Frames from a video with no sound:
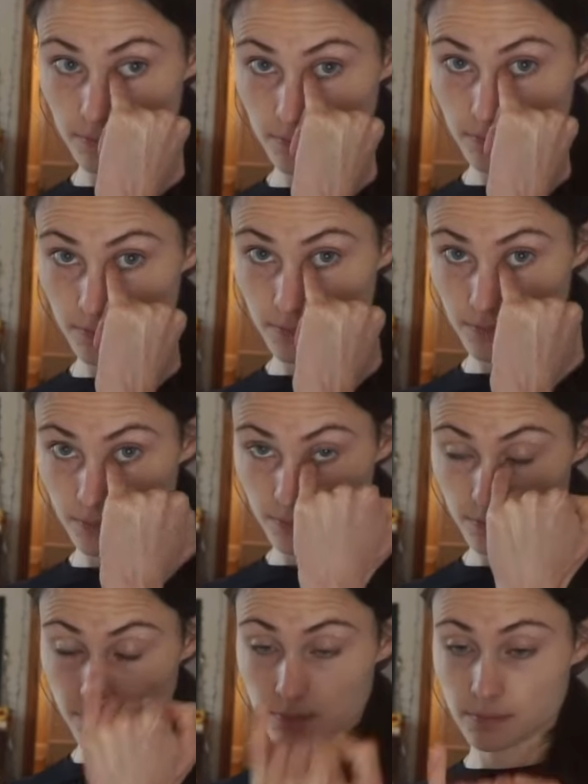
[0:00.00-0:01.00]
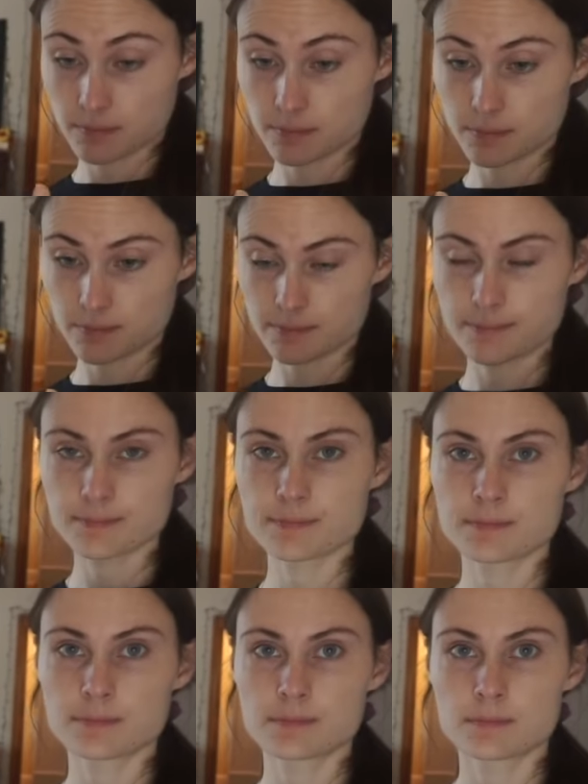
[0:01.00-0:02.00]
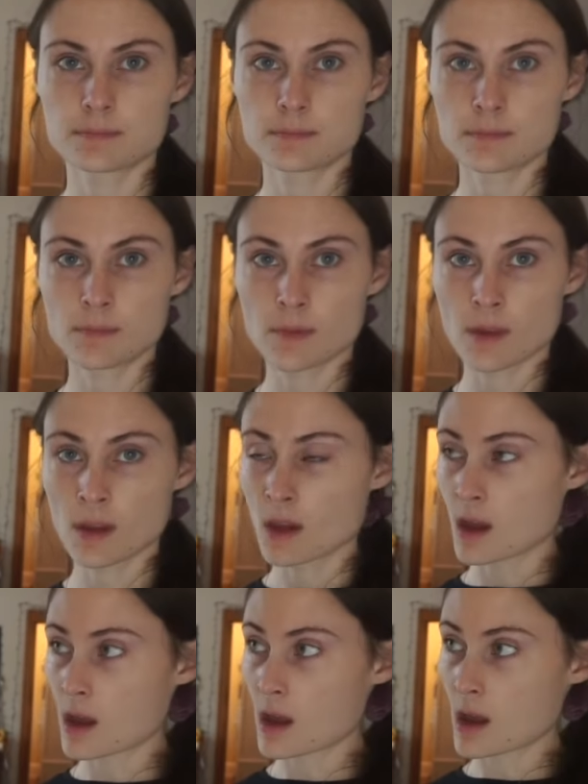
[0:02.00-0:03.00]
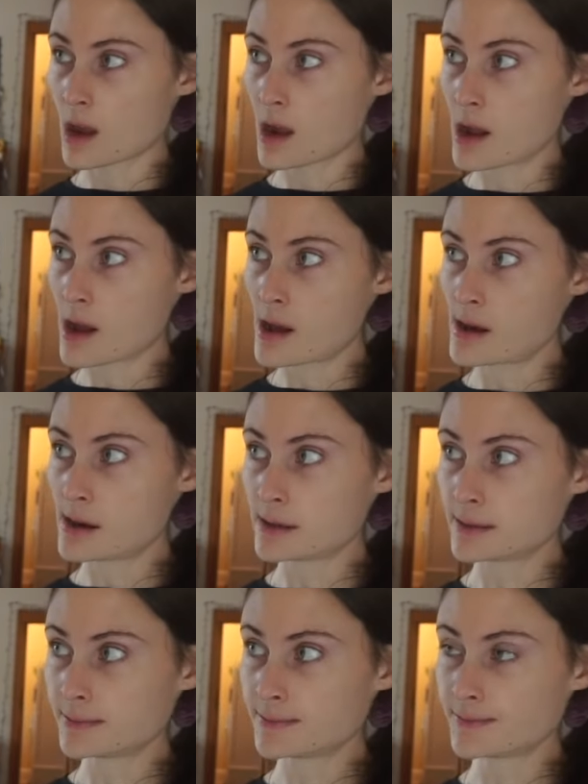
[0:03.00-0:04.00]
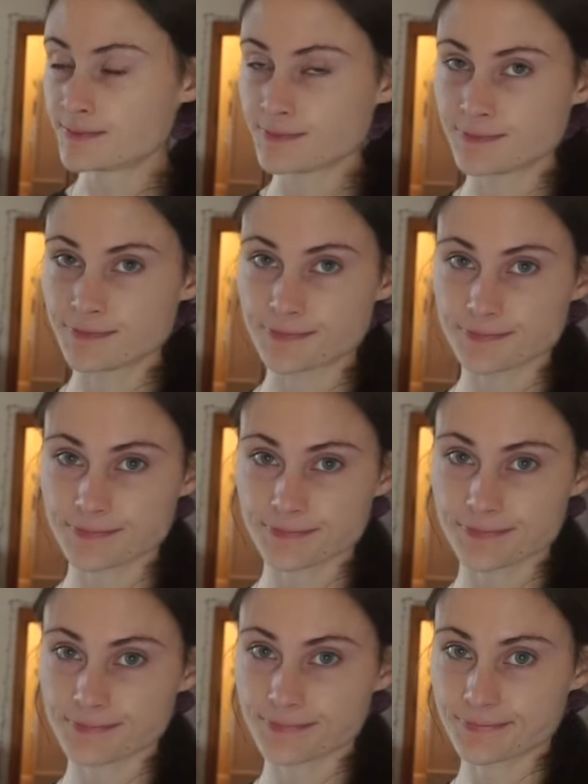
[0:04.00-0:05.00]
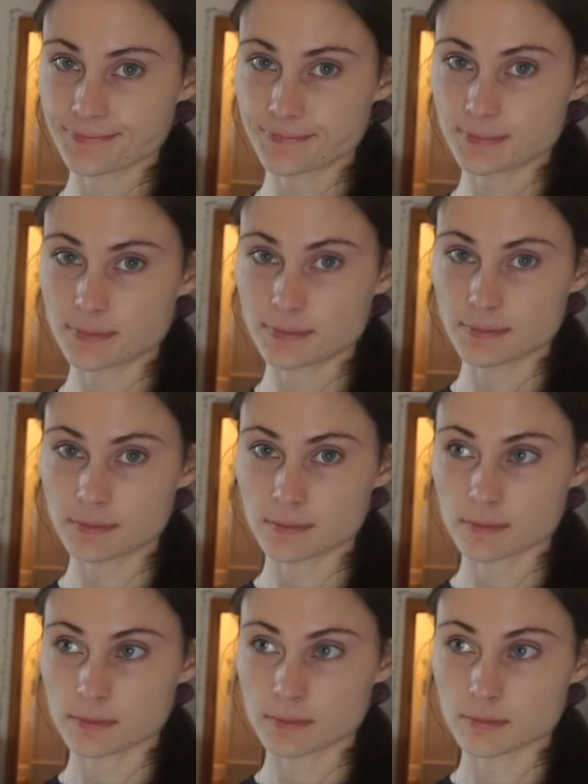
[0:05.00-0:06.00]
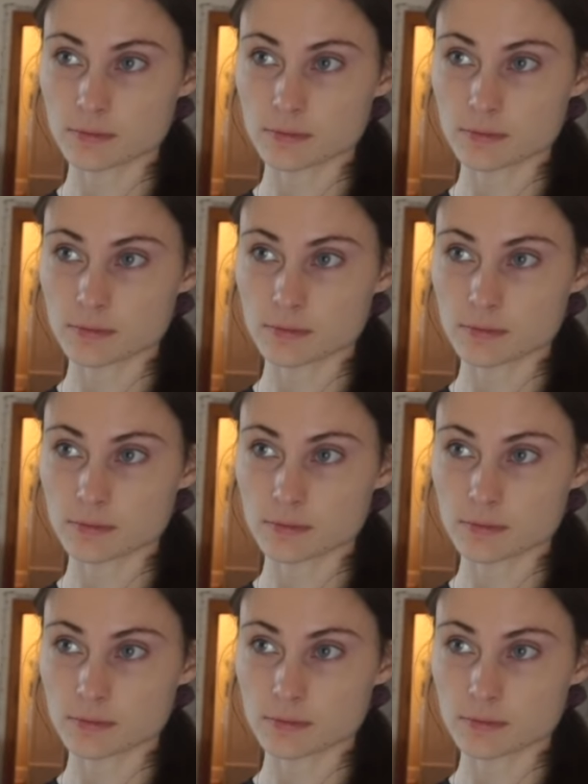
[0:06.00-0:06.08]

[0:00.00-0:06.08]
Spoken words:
(silent)